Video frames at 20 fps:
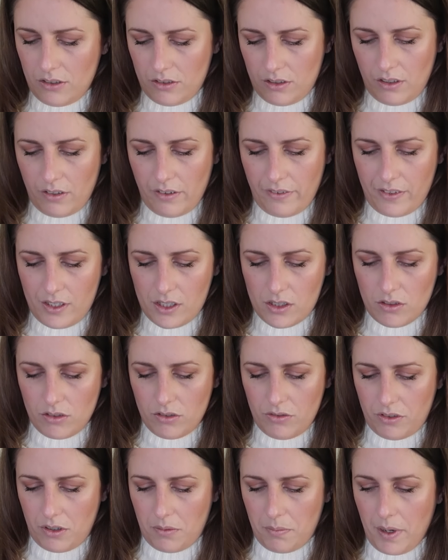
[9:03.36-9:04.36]
don't know if it's
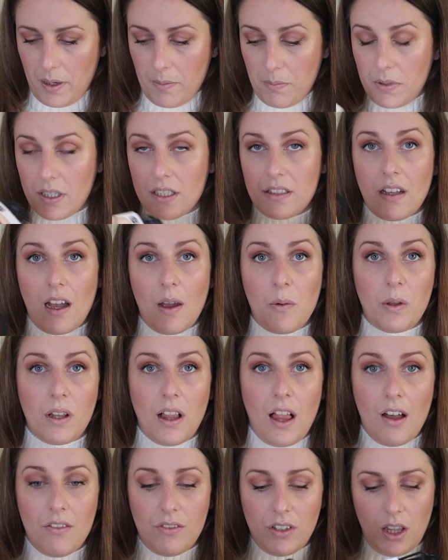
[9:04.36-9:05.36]
good for me, but I will
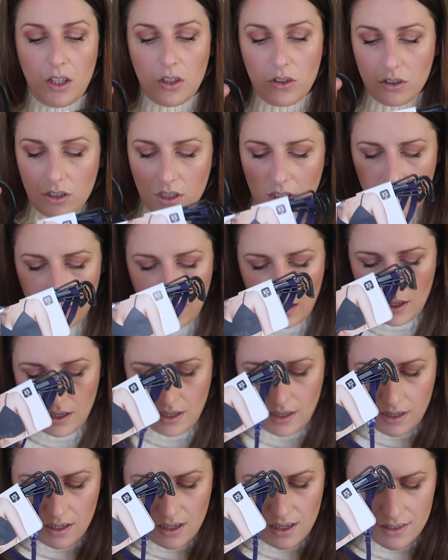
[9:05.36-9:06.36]
have a look.
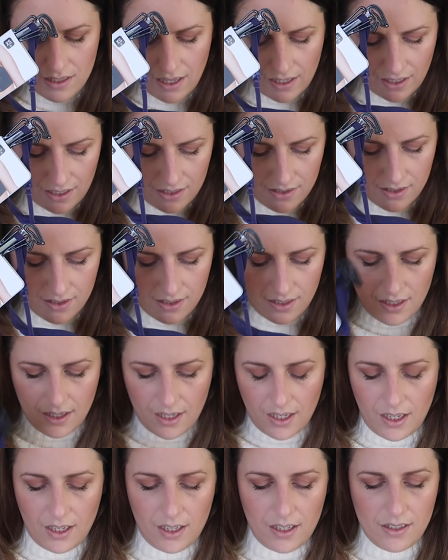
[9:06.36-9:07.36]
As I can
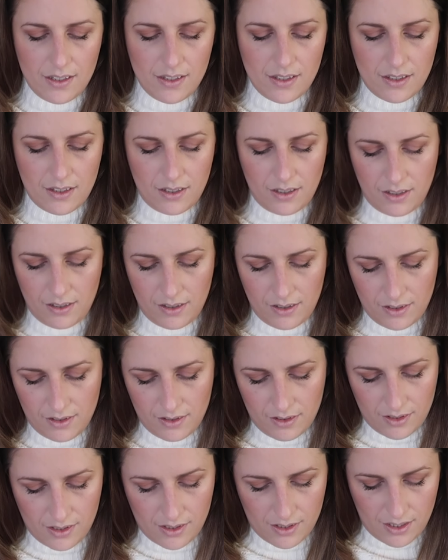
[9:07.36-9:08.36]
see, is
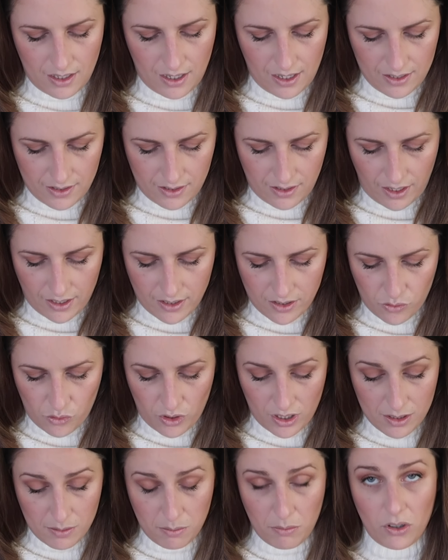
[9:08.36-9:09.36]
the size
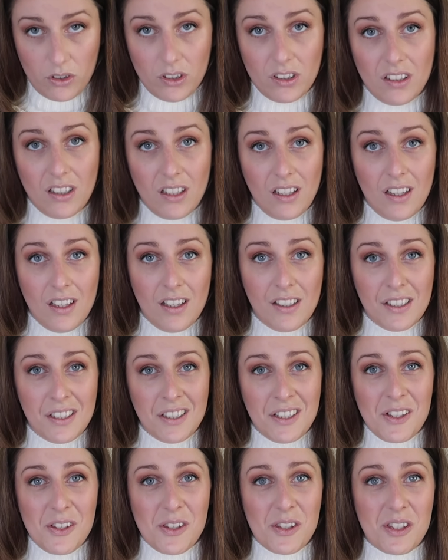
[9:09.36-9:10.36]
extra small,
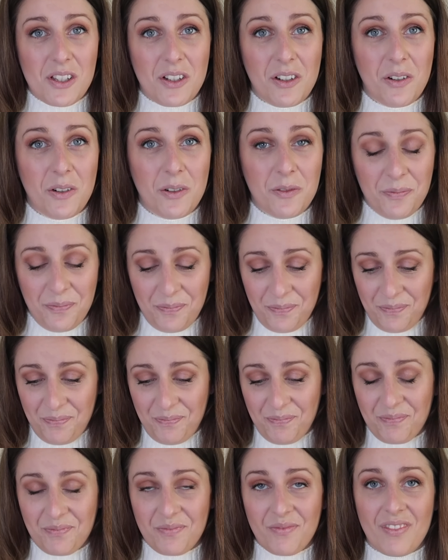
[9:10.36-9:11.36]
so
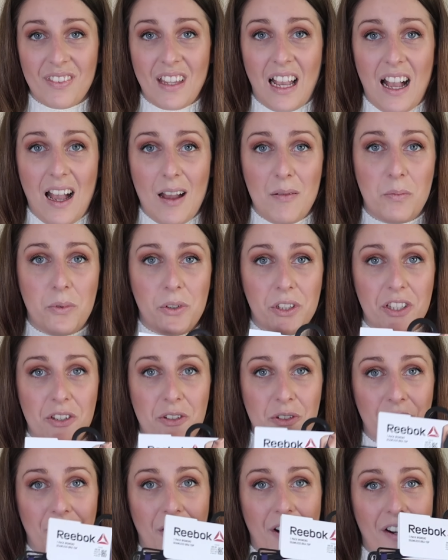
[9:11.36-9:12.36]
I'm pretty
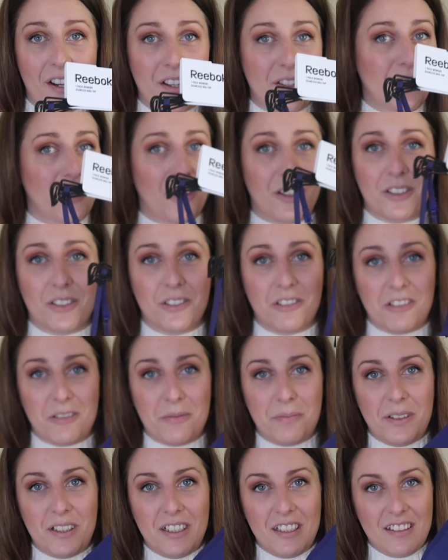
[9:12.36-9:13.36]
sure it's not
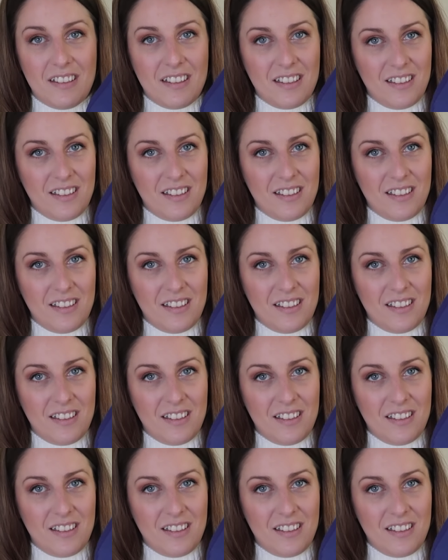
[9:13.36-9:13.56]
good, but